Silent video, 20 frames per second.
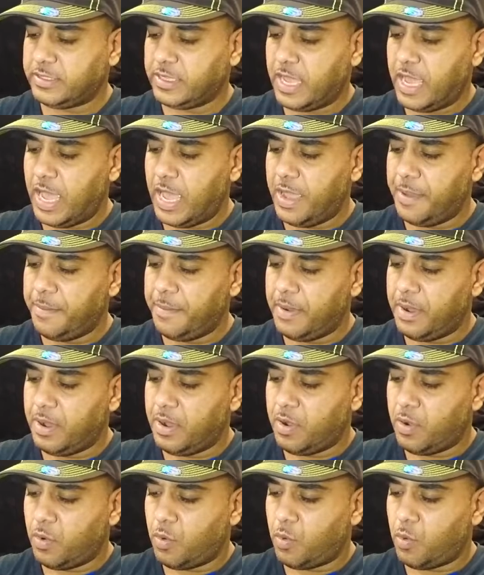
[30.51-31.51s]

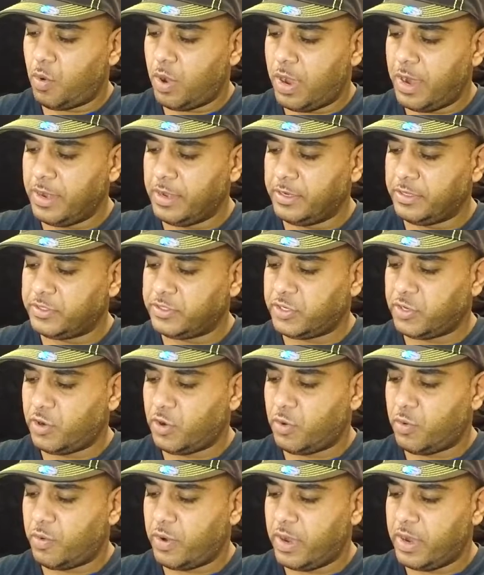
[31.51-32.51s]

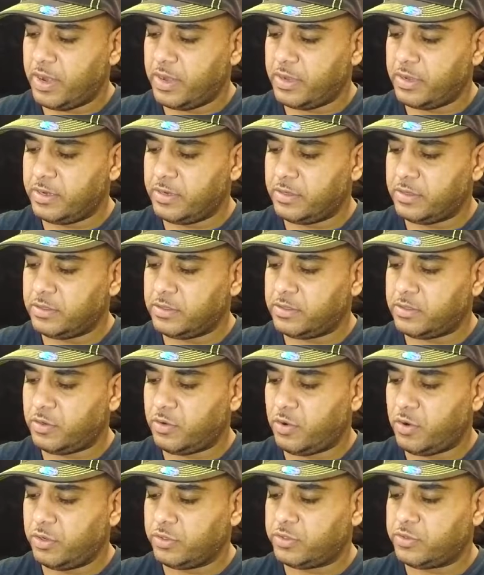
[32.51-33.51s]

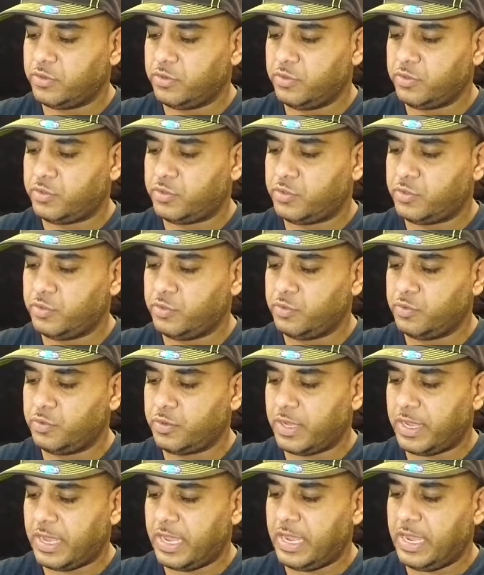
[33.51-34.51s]

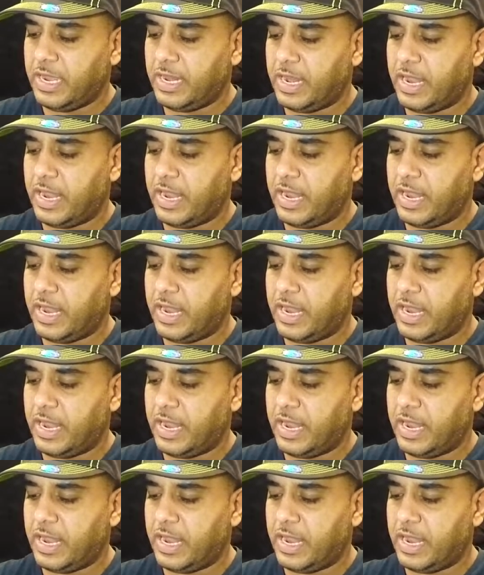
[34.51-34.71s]
M101022A